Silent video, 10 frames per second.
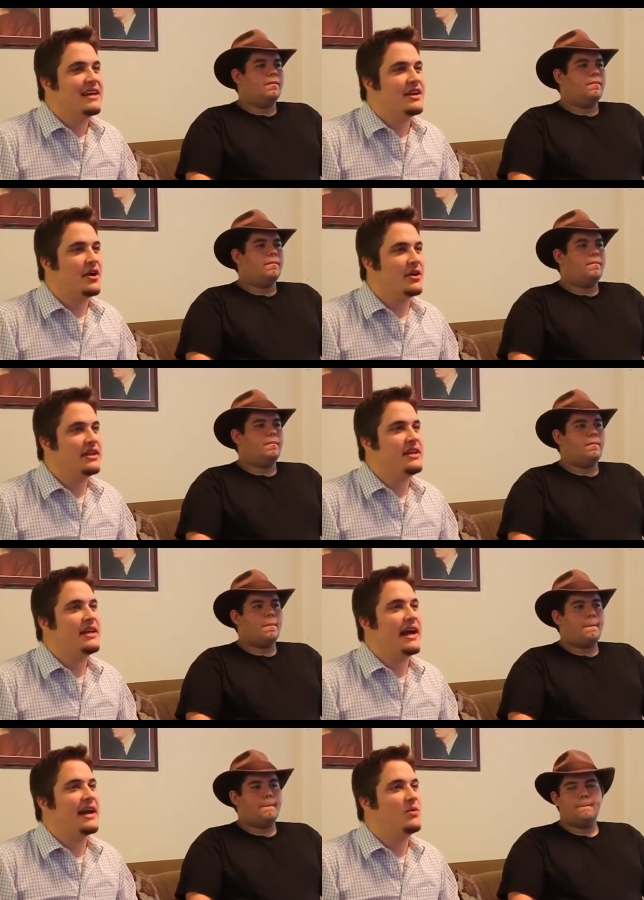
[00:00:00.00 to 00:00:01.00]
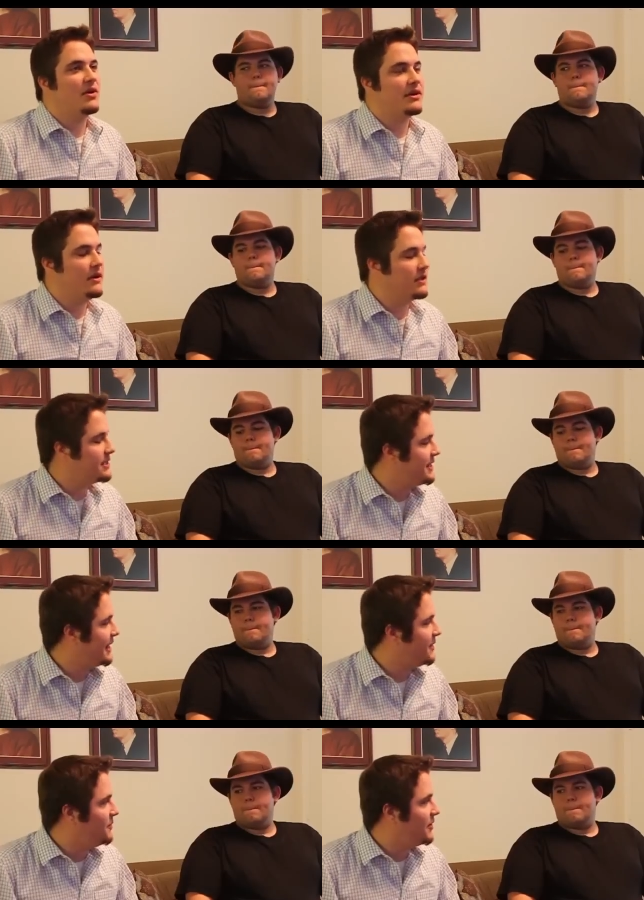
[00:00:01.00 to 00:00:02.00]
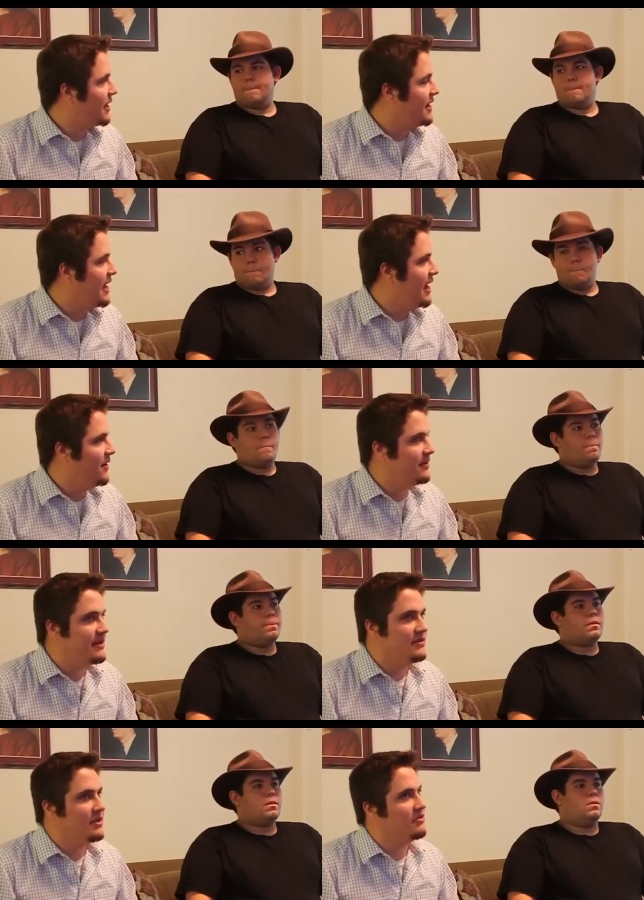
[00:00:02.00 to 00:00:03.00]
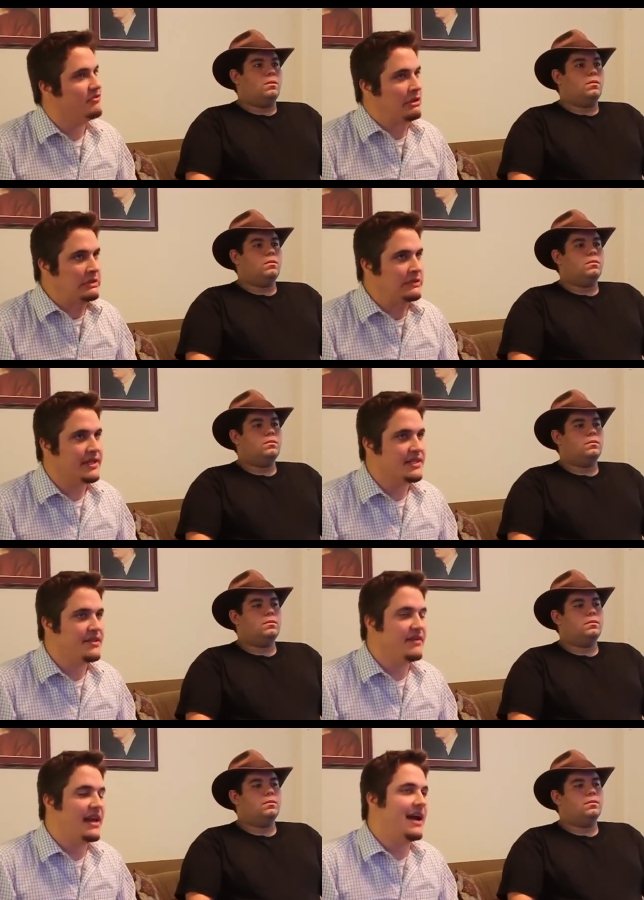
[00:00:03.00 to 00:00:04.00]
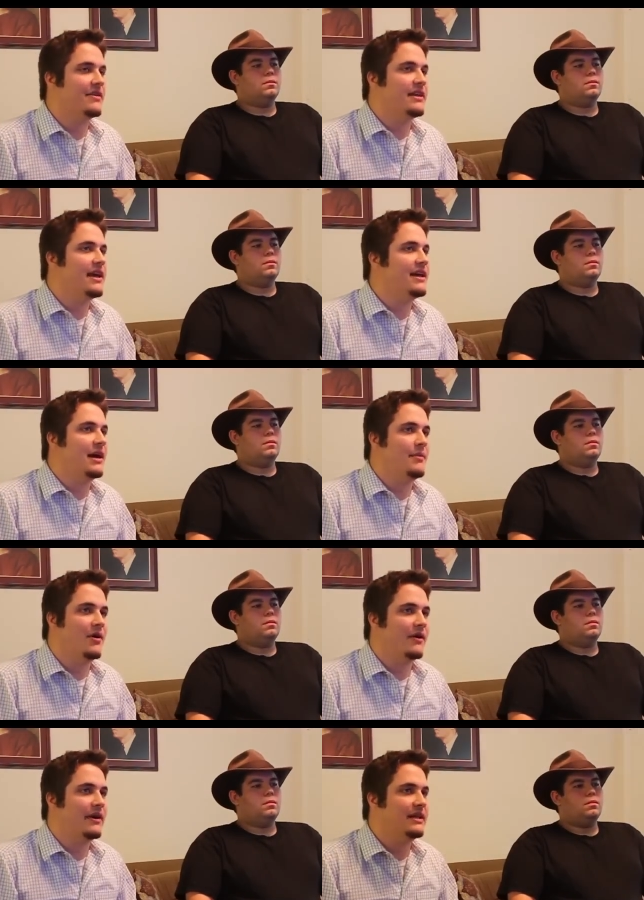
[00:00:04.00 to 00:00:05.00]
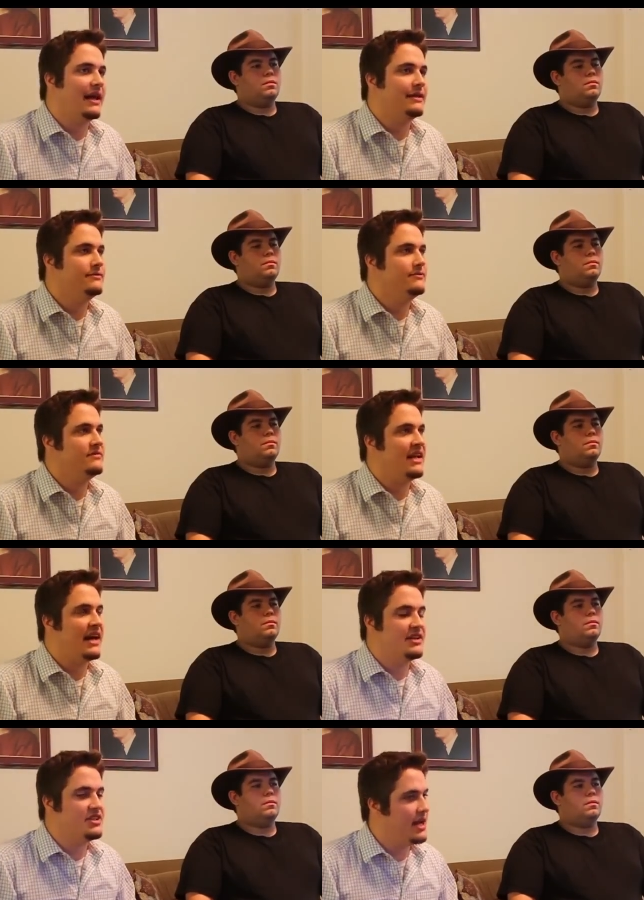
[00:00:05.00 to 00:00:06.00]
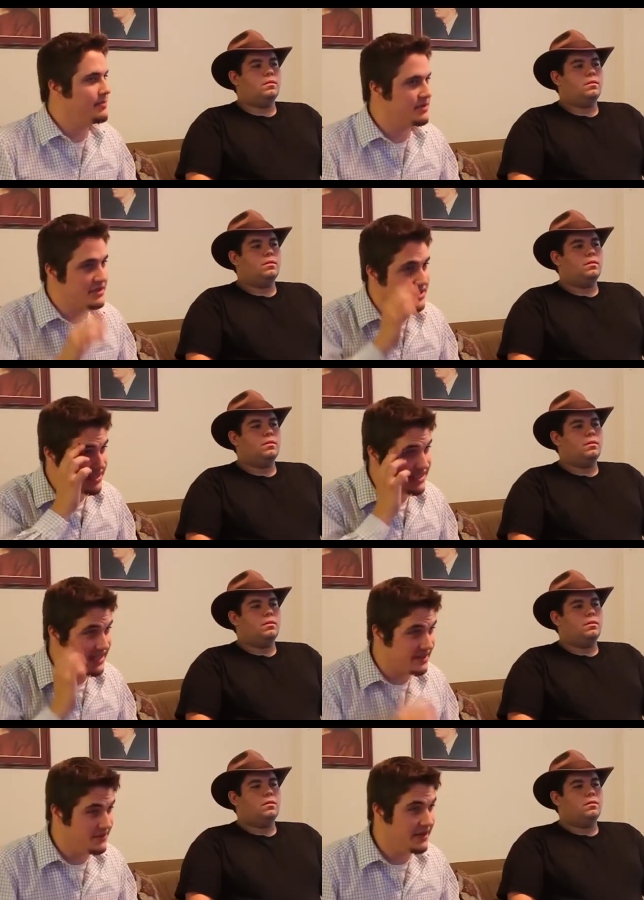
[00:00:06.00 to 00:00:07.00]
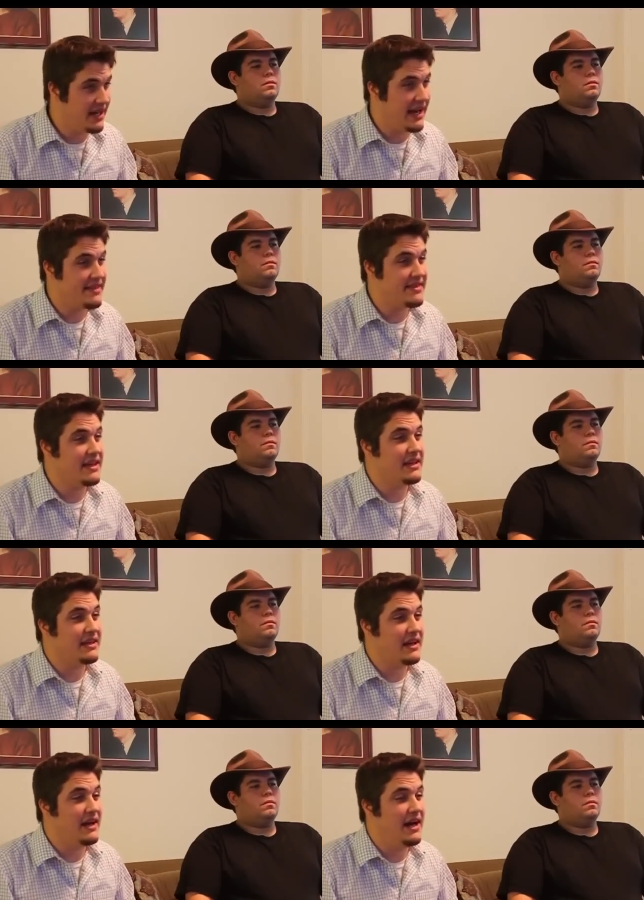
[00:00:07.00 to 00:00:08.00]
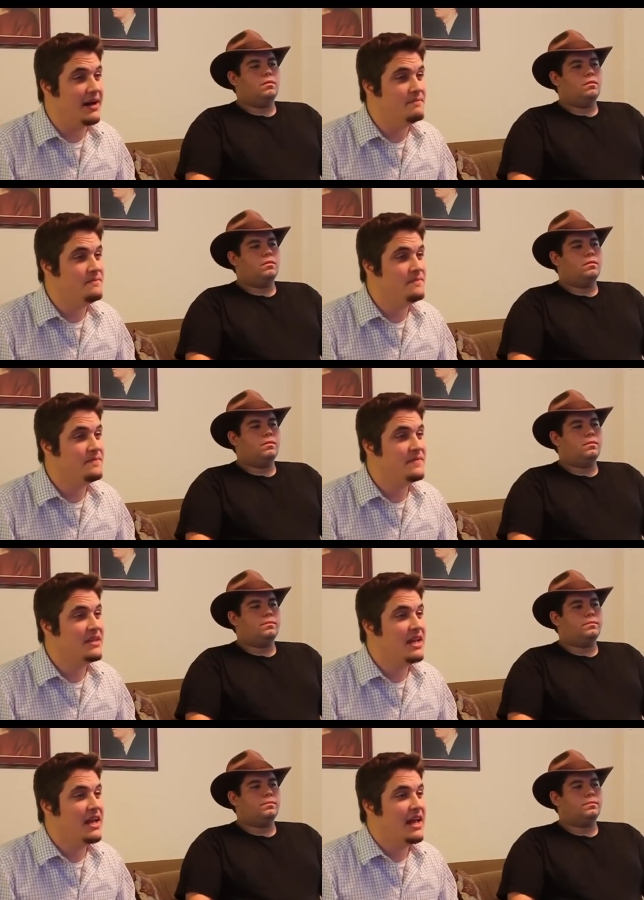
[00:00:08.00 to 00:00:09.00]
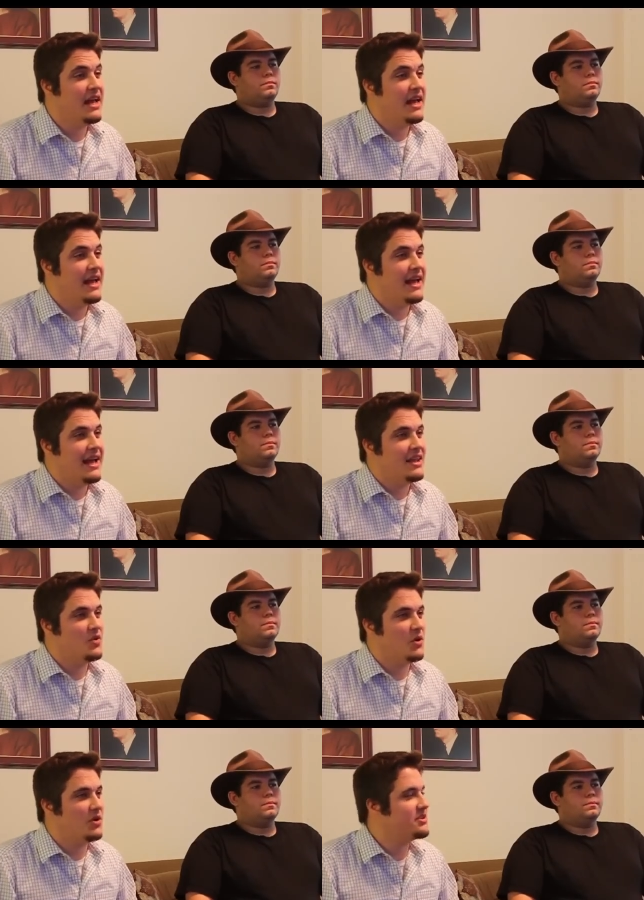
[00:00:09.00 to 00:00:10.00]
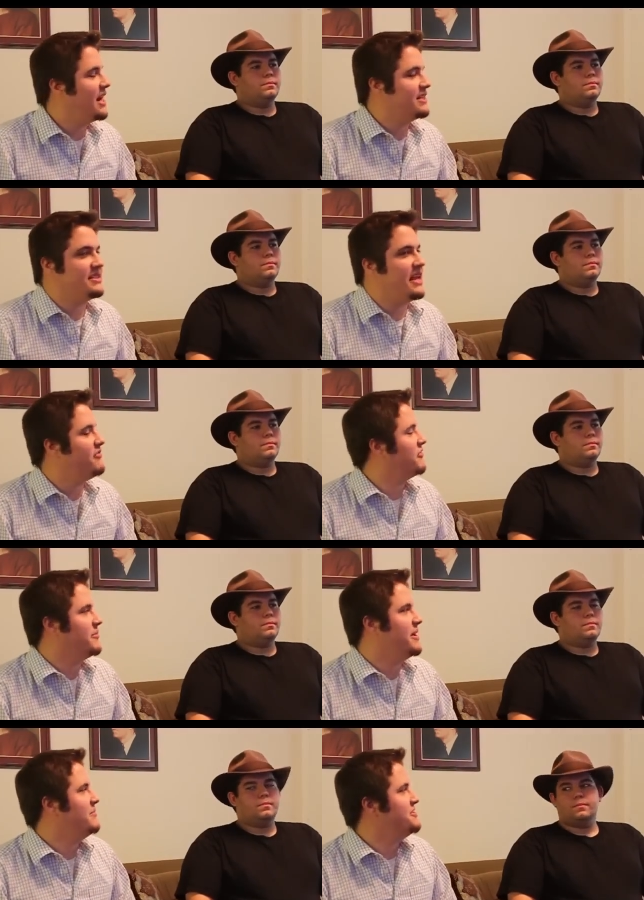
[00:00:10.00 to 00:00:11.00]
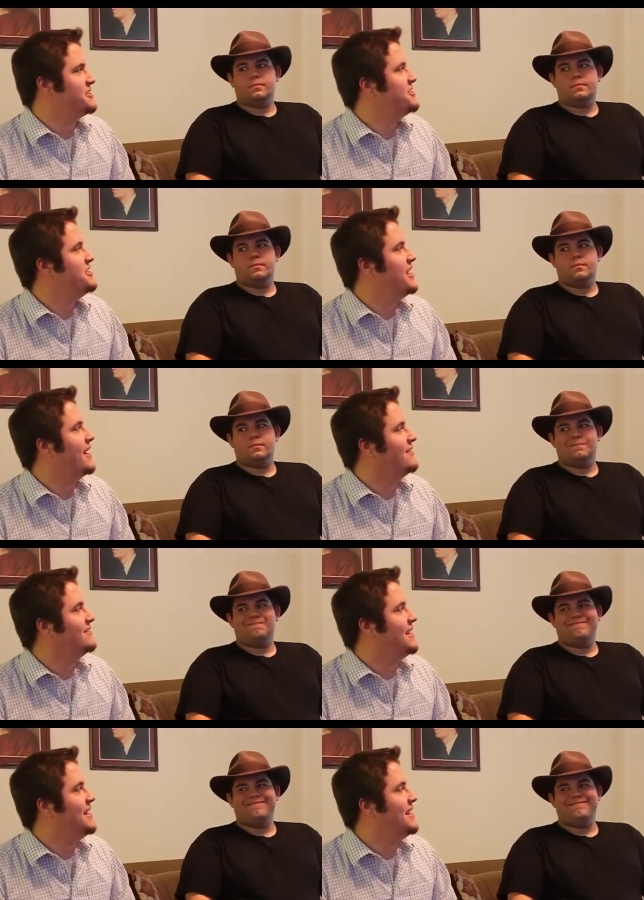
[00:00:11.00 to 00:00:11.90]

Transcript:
Speaker 1: currently, kind of working on the second one right now, even though cool. the first one isn't even out yet. I'm already like nine chapters into the second one. I think uh, the world's not safe from him just yet.